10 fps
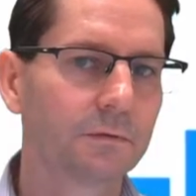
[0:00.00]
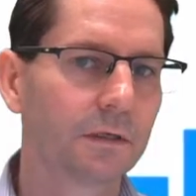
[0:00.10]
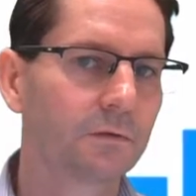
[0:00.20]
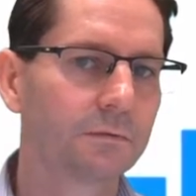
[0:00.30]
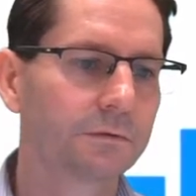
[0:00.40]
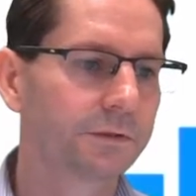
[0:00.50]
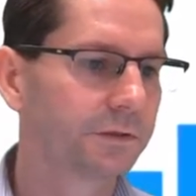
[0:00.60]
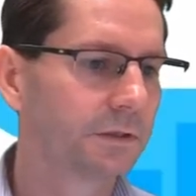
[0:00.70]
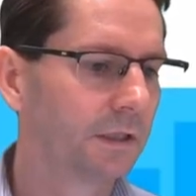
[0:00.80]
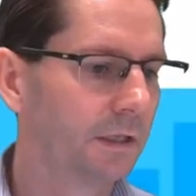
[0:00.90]
launch.
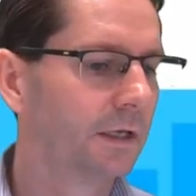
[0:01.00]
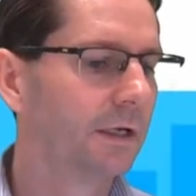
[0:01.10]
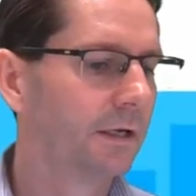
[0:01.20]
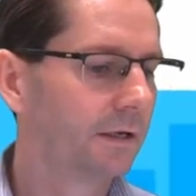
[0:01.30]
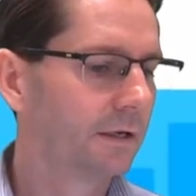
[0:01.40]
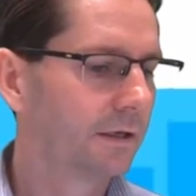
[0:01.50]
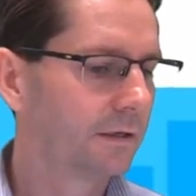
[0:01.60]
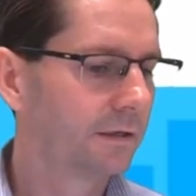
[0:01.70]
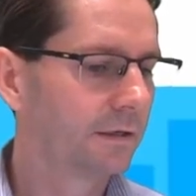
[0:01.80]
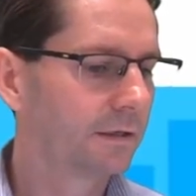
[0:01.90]

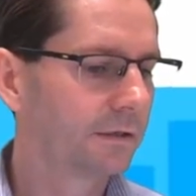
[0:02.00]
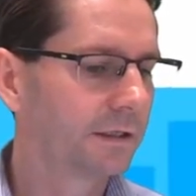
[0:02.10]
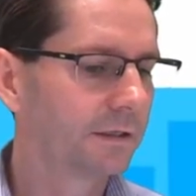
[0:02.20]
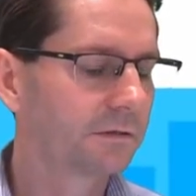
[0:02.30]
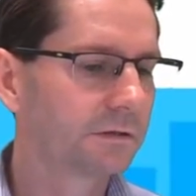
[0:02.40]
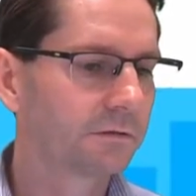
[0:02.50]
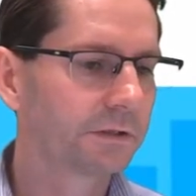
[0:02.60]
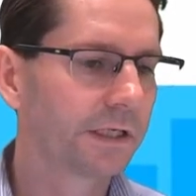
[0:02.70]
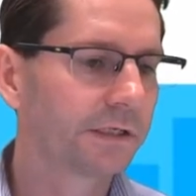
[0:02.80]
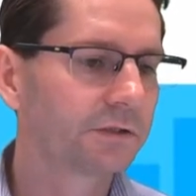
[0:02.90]
Okay, so
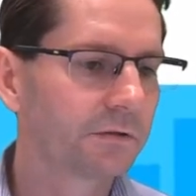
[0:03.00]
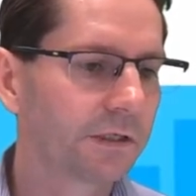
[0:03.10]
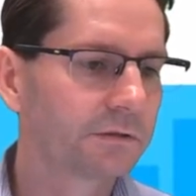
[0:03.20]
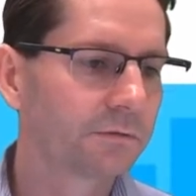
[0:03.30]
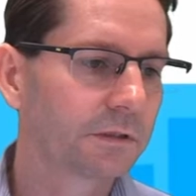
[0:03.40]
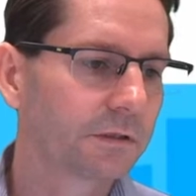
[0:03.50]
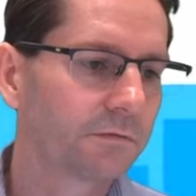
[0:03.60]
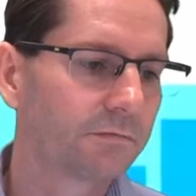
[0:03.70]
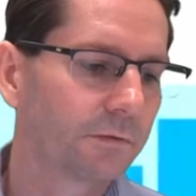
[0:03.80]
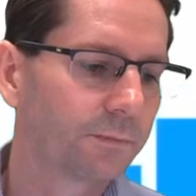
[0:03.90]
getting straight into it, the
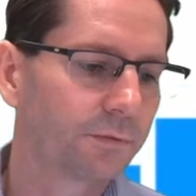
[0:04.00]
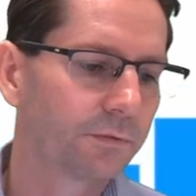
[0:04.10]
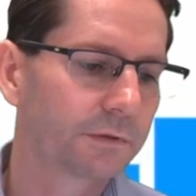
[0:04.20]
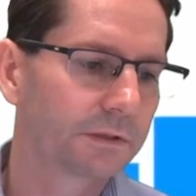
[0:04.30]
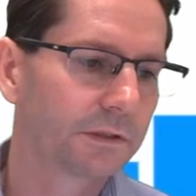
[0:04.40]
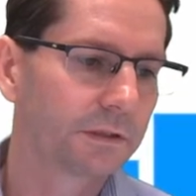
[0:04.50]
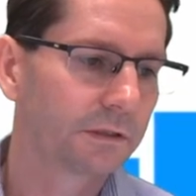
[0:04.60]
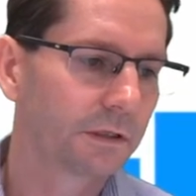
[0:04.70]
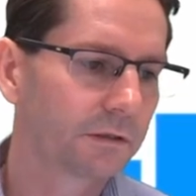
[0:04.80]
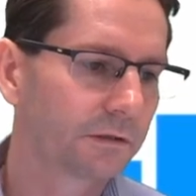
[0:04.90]
reporting
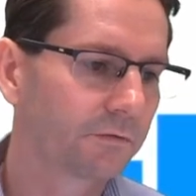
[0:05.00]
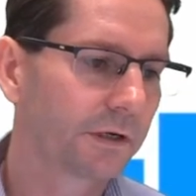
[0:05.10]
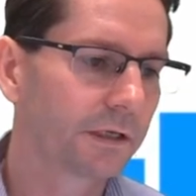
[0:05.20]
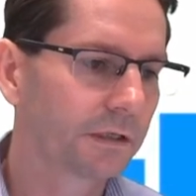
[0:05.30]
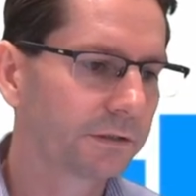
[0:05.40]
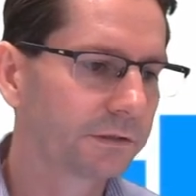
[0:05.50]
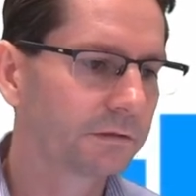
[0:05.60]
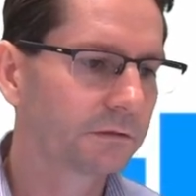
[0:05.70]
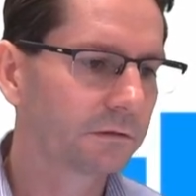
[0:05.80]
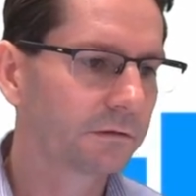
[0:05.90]
gradient legend.
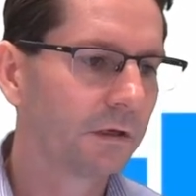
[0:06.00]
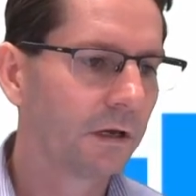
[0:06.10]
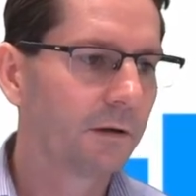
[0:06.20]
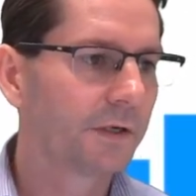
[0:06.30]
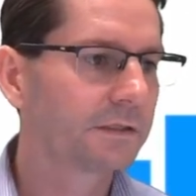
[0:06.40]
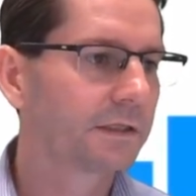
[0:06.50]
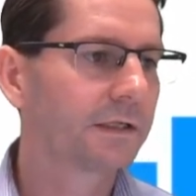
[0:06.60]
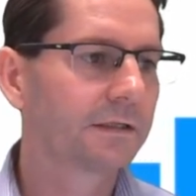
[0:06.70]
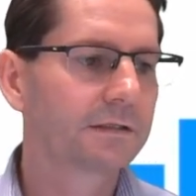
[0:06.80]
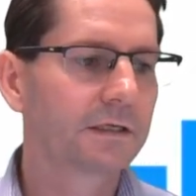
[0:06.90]
So
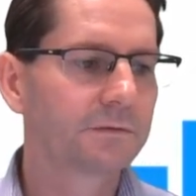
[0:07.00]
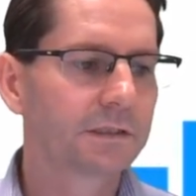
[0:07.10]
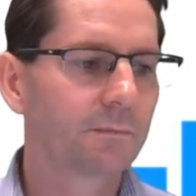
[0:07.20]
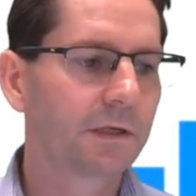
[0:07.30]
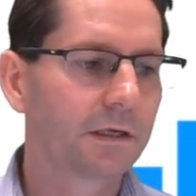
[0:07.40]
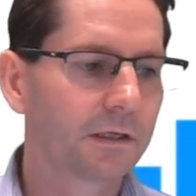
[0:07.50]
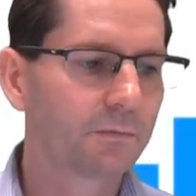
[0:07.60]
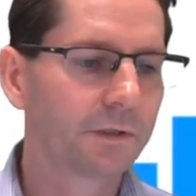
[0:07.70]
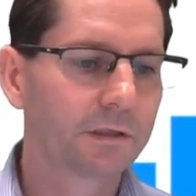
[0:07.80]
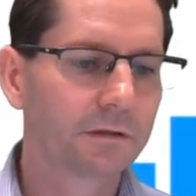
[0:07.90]
basically this comes into play
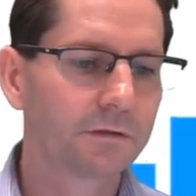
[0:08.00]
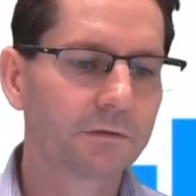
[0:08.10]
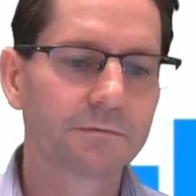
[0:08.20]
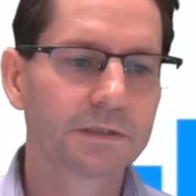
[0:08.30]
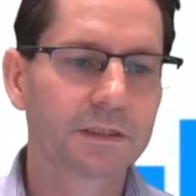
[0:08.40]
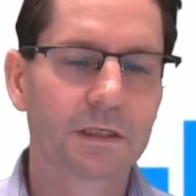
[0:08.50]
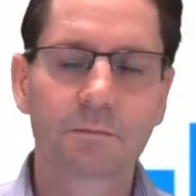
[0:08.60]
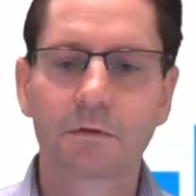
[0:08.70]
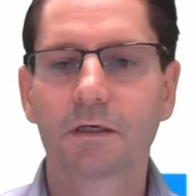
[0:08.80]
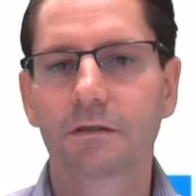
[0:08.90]
when you've set
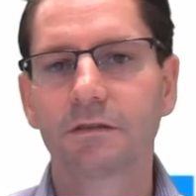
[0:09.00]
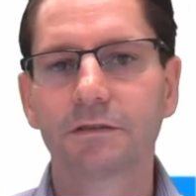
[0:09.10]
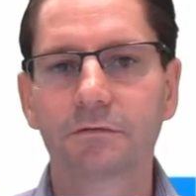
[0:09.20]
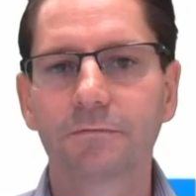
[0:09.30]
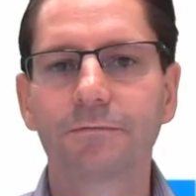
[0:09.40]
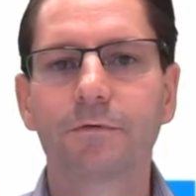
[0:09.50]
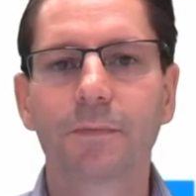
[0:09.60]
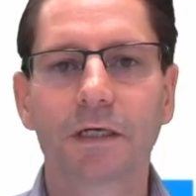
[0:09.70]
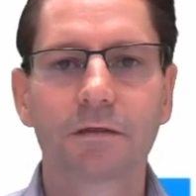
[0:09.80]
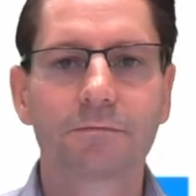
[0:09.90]
up like conditional
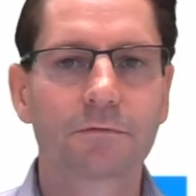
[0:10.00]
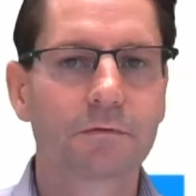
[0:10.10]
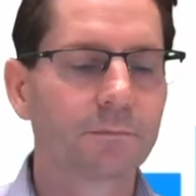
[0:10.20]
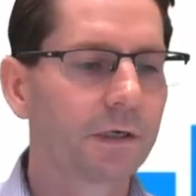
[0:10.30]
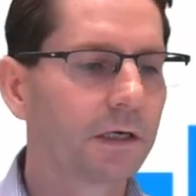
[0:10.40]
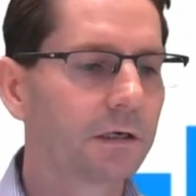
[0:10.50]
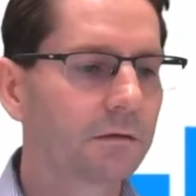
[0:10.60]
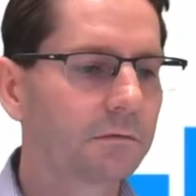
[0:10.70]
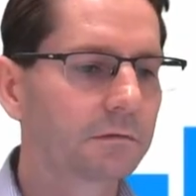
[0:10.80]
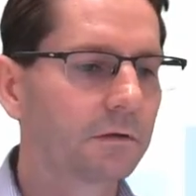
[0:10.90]
formatting for a bar
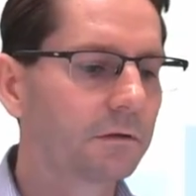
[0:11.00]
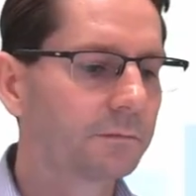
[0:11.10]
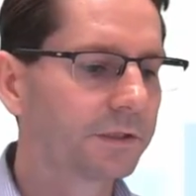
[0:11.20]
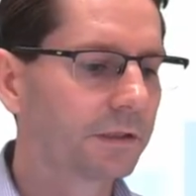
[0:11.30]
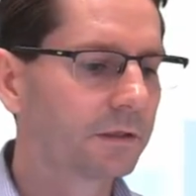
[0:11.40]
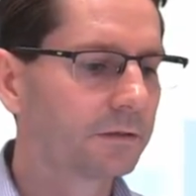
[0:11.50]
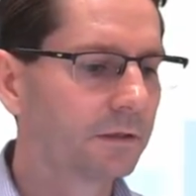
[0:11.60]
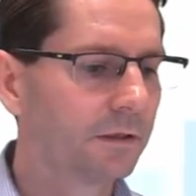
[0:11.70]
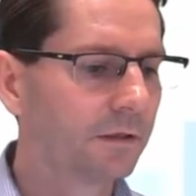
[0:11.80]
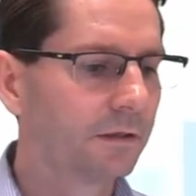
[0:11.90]
or column chart.
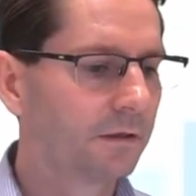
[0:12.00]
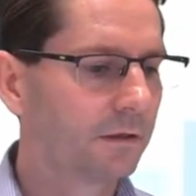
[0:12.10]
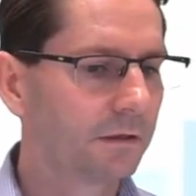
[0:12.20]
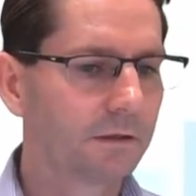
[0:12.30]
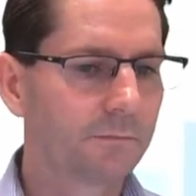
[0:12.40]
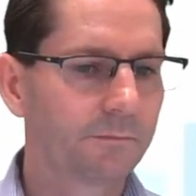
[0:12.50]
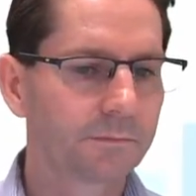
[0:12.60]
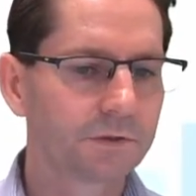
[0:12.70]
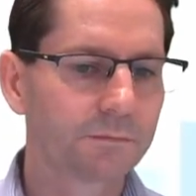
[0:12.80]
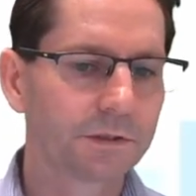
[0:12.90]

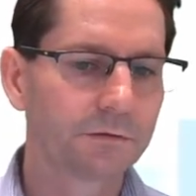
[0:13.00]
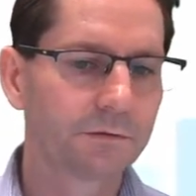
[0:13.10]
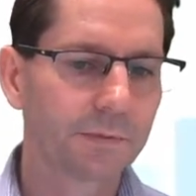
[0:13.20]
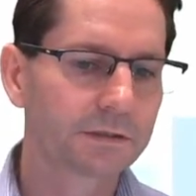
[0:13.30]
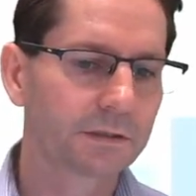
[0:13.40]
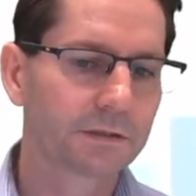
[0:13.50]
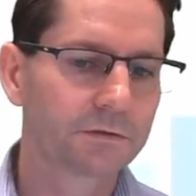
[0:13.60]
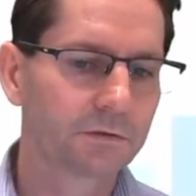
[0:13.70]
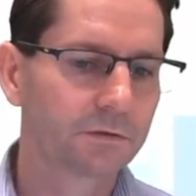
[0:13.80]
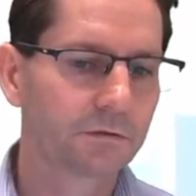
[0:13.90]
So when you basically
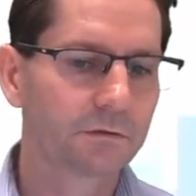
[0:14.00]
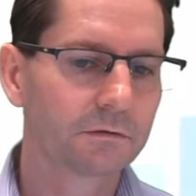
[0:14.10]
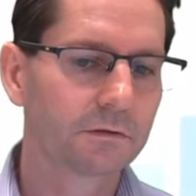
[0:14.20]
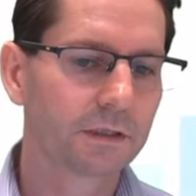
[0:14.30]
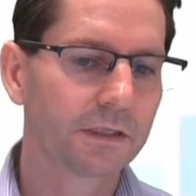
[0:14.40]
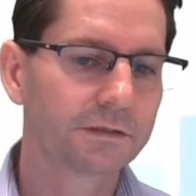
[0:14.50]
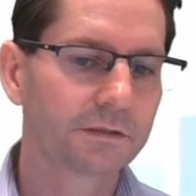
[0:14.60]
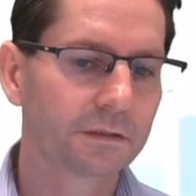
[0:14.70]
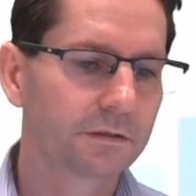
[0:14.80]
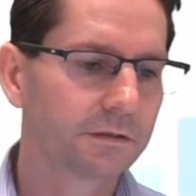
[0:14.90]
turn on the legend,
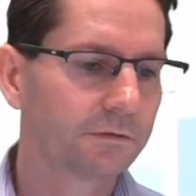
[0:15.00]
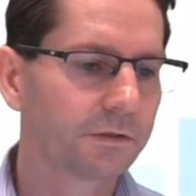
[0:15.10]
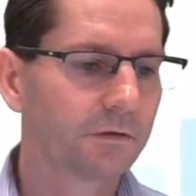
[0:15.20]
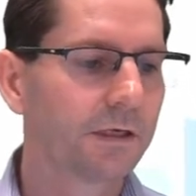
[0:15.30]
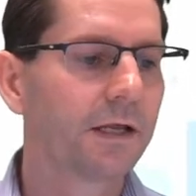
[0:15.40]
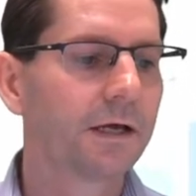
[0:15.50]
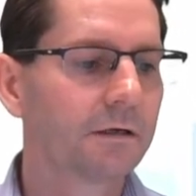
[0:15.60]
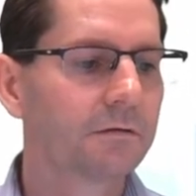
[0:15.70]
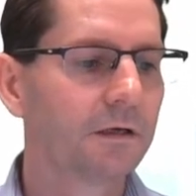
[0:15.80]
as they're doing right now,